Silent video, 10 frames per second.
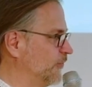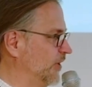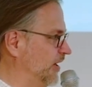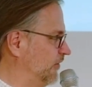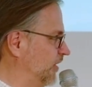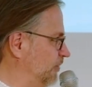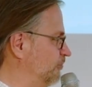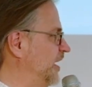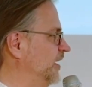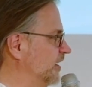in
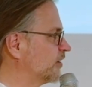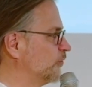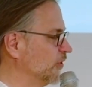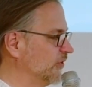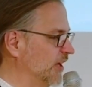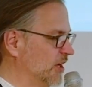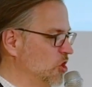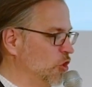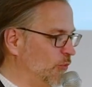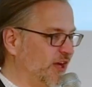many networks, like
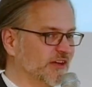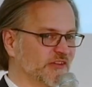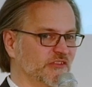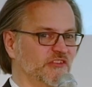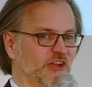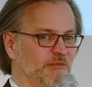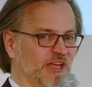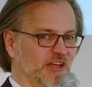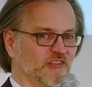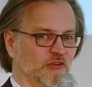where does the
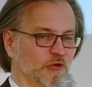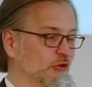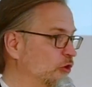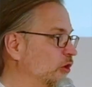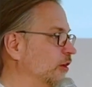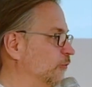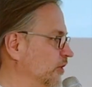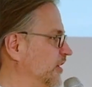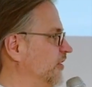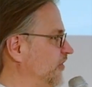jamming actually occur and
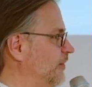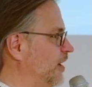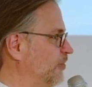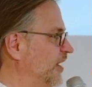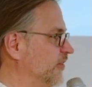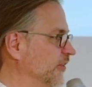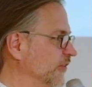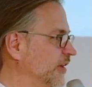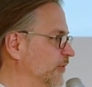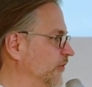what are the jamming
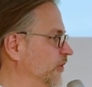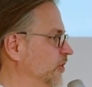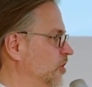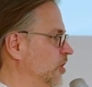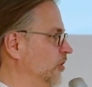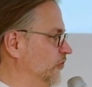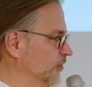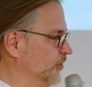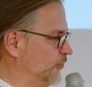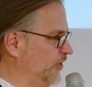patterns. There was a
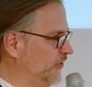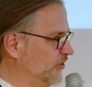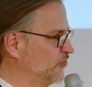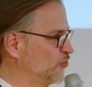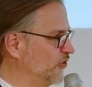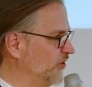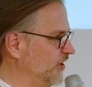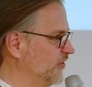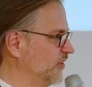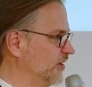German research
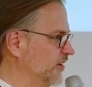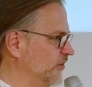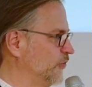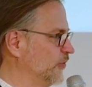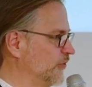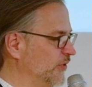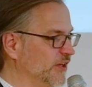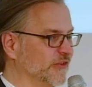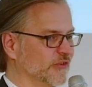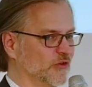project 2 or 3
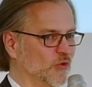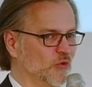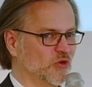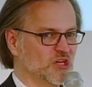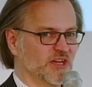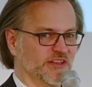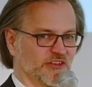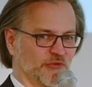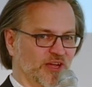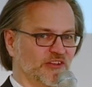years ago that
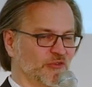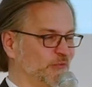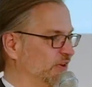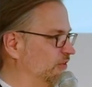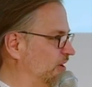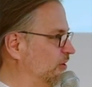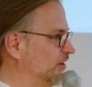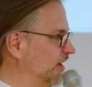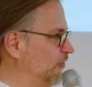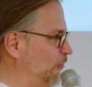tried to figure out
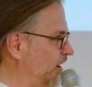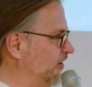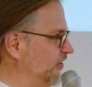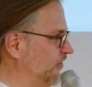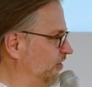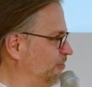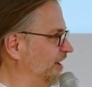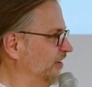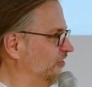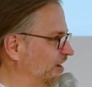like where is
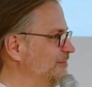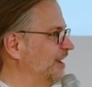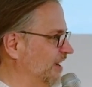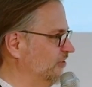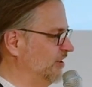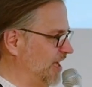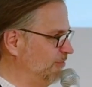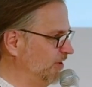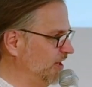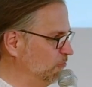GPS jamming actually
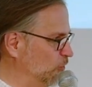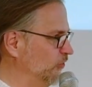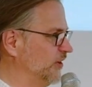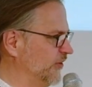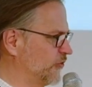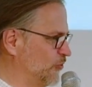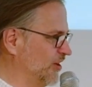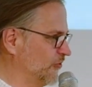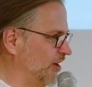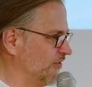happening. Mostly it's
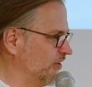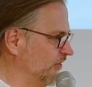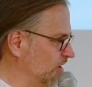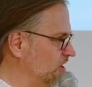truck drivers